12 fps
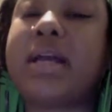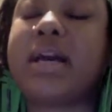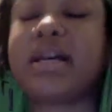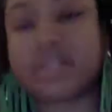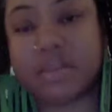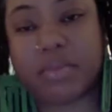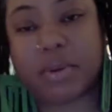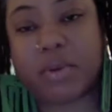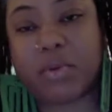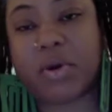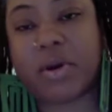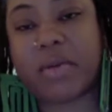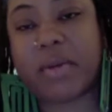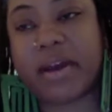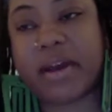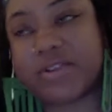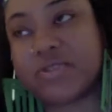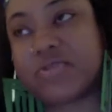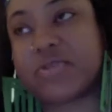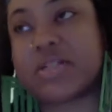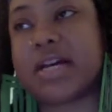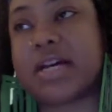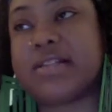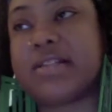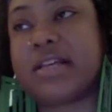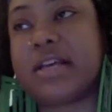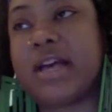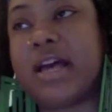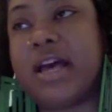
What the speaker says: constantly being worried about exercising,